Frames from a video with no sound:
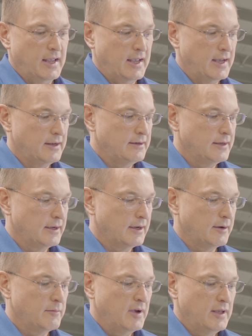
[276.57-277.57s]

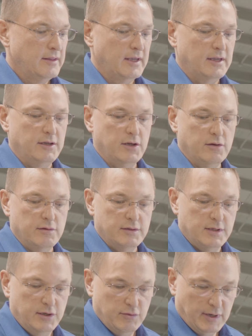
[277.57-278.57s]
and they
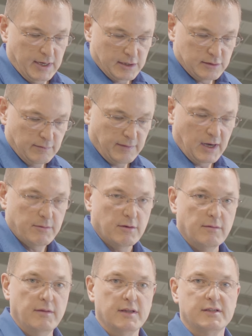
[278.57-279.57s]
use the Triexta
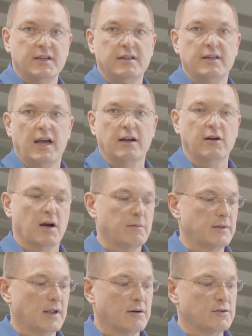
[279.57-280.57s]
fiber that's in that
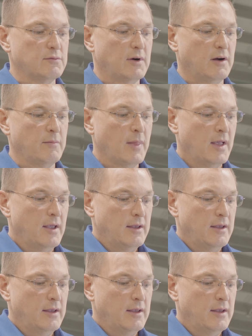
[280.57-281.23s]
carpet there as well.